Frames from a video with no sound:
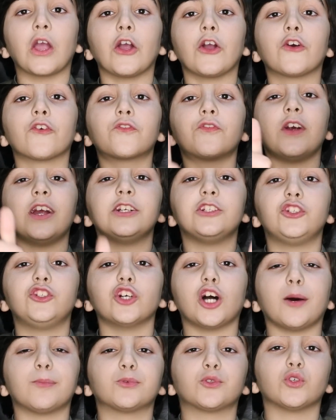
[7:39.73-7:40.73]
Great
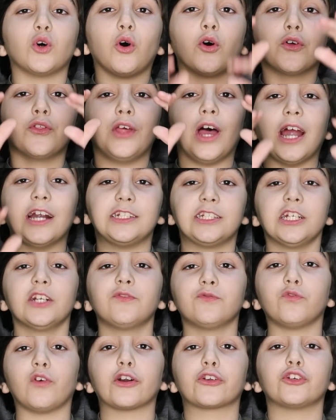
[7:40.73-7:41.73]
job. So that's it
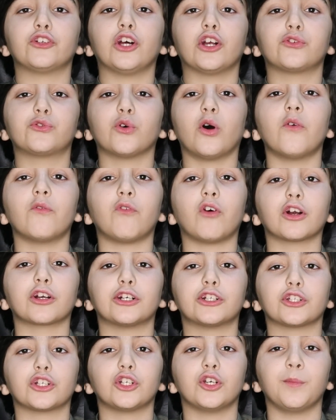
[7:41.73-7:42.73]
for today. Don't
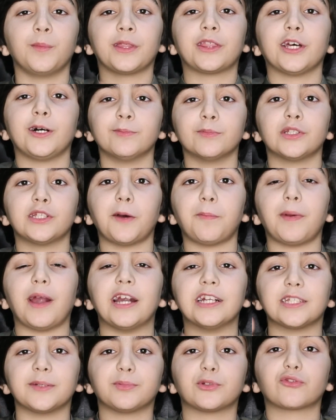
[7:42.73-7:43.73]
forget to give me thumbs up
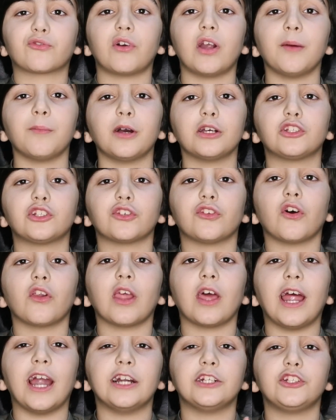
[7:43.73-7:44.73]
and subscribe my channel
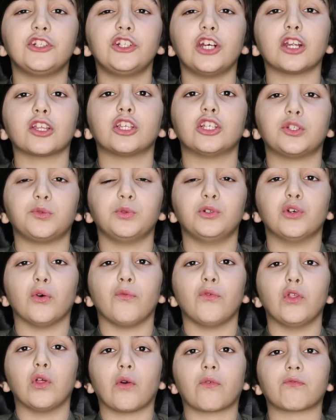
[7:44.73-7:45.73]
and share this video
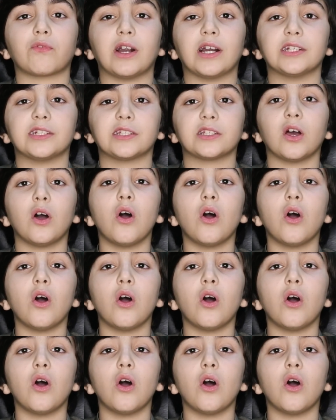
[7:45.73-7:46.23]
with your friends.